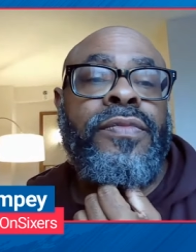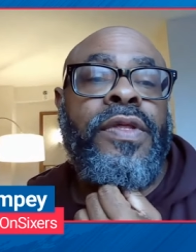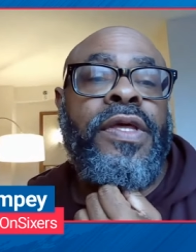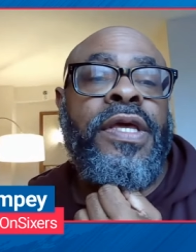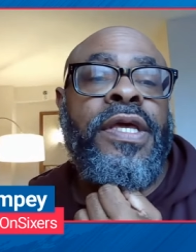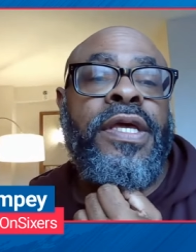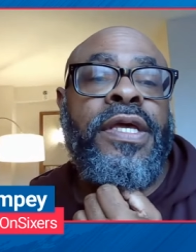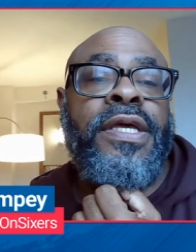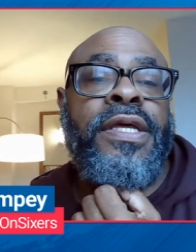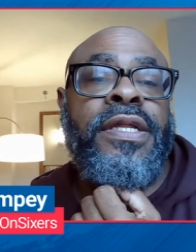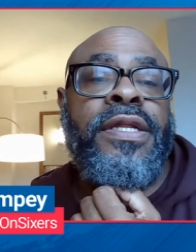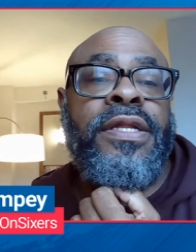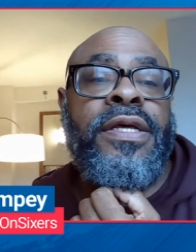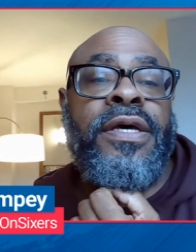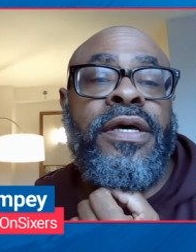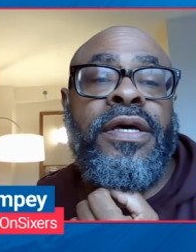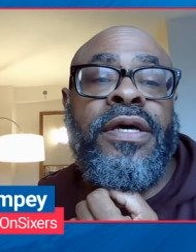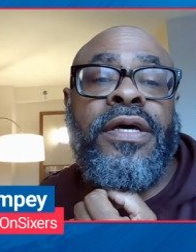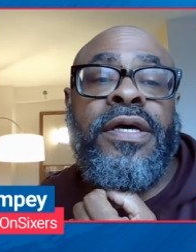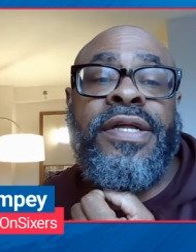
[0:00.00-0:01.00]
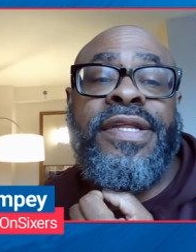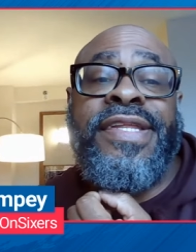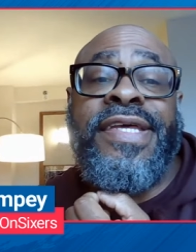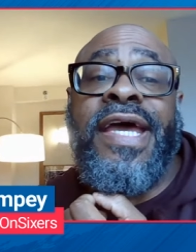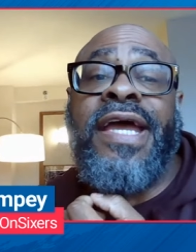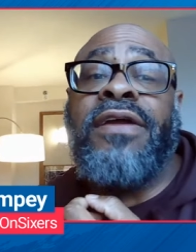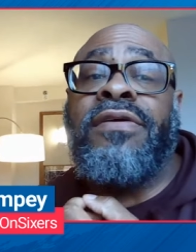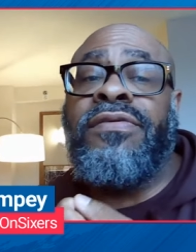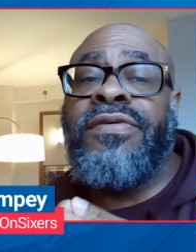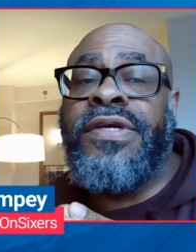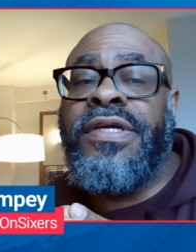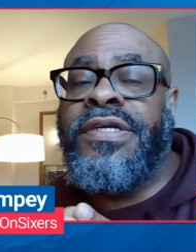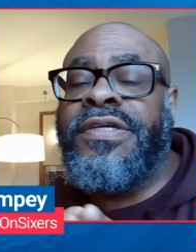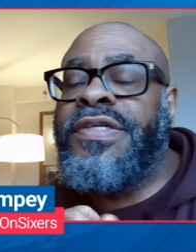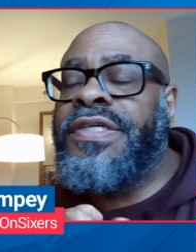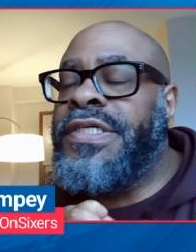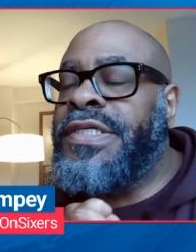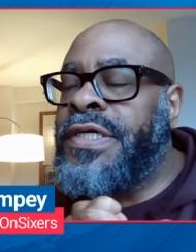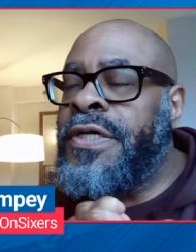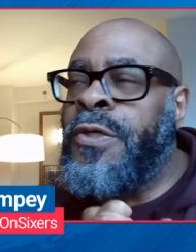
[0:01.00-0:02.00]
and uh, Tyrese.
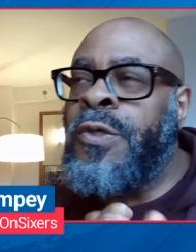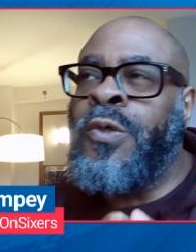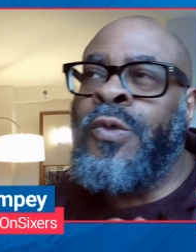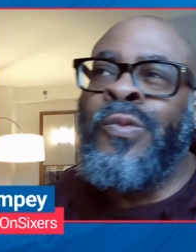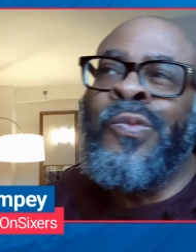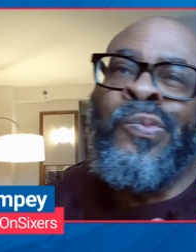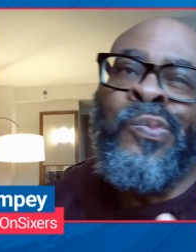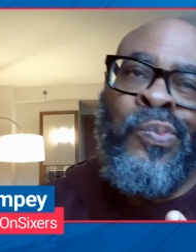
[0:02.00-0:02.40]
So